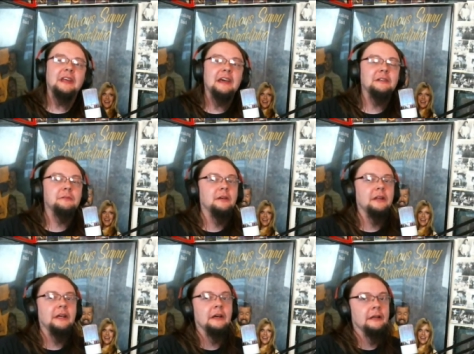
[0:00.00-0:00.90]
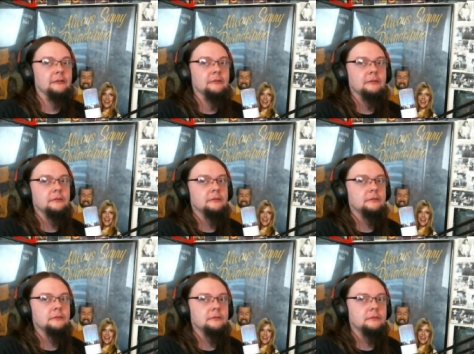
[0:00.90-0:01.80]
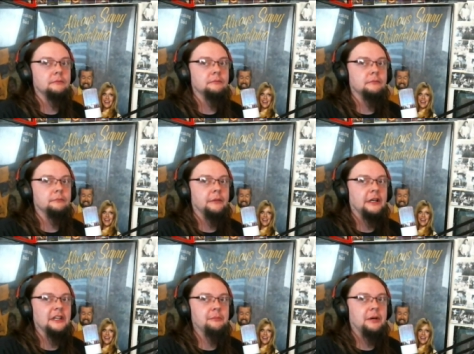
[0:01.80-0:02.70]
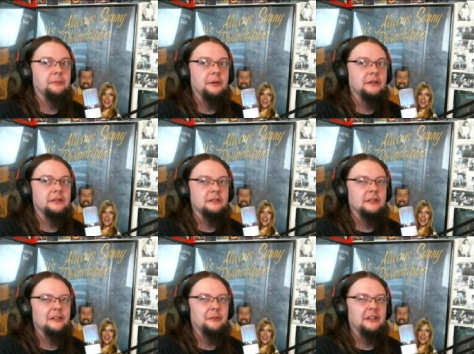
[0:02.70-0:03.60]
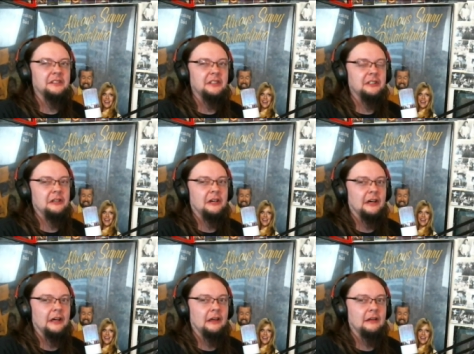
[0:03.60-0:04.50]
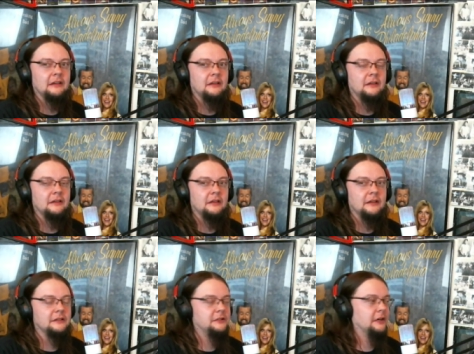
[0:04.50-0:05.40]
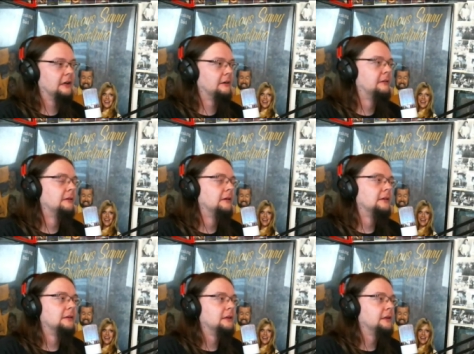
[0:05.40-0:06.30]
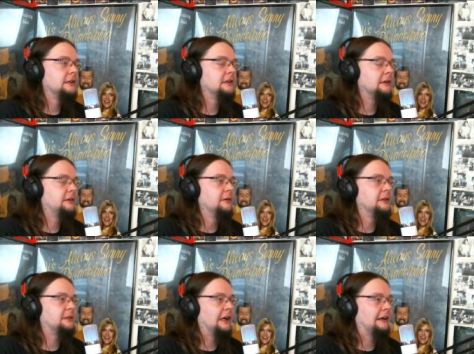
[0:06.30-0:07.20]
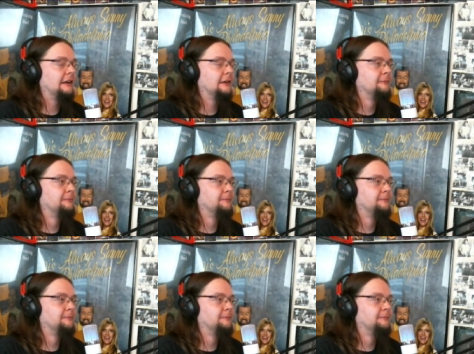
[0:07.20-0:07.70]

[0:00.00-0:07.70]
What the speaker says: Yeah, it's really good. Mainly puppets. There's a little bit of CGI in the show. It's not too distracting.